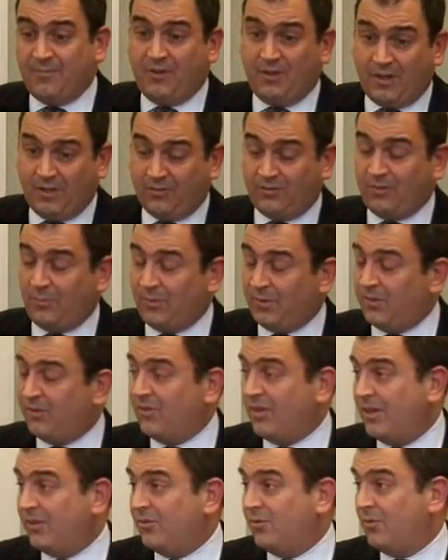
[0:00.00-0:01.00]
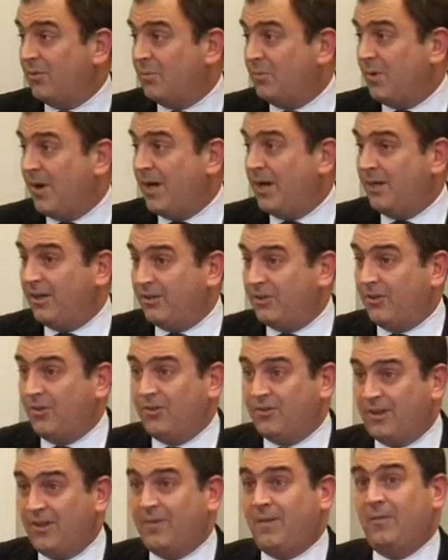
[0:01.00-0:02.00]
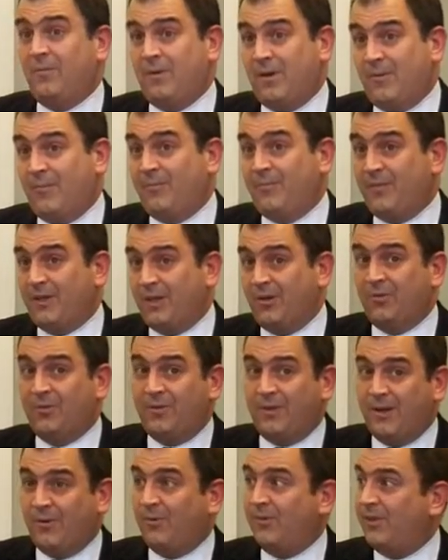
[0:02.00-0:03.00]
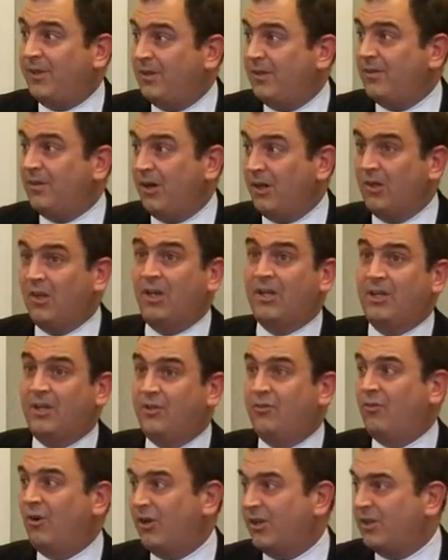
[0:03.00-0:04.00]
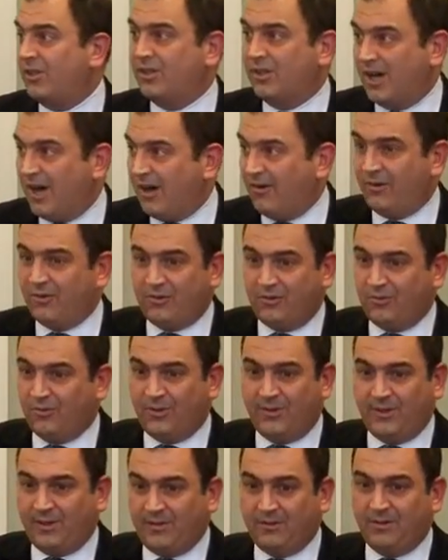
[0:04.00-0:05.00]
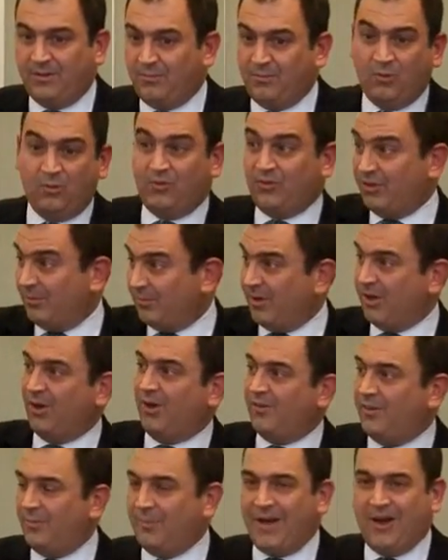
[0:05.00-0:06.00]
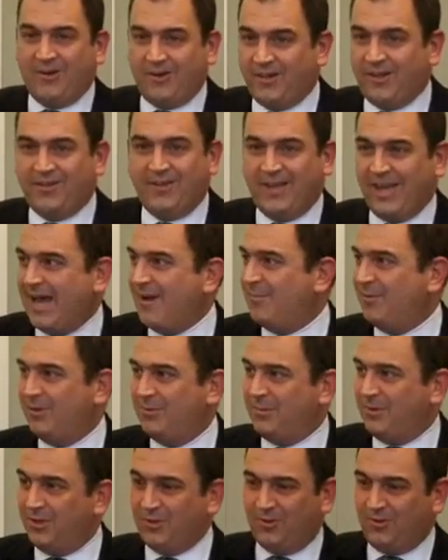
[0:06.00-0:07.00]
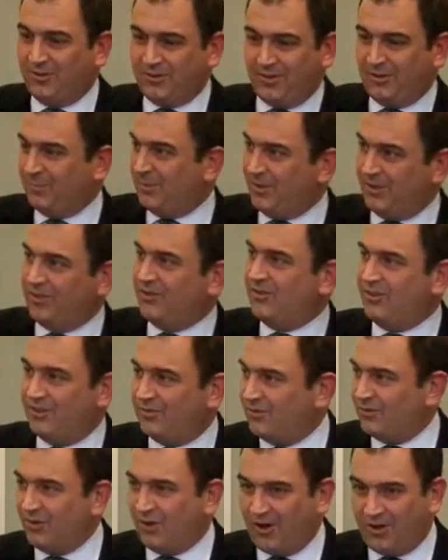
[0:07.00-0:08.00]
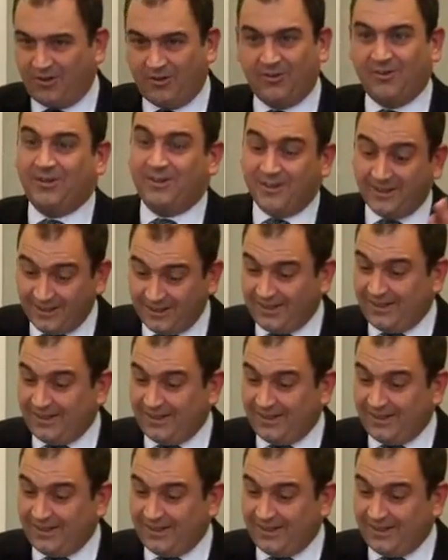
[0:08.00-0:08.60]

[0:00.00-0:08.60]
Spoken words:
You give someone the chance to explain it. It turns out that, well, they were the unlucky drunk in college who, when they mooned somebody off the balcony, they happened to be doing it to the police chief's daughter, and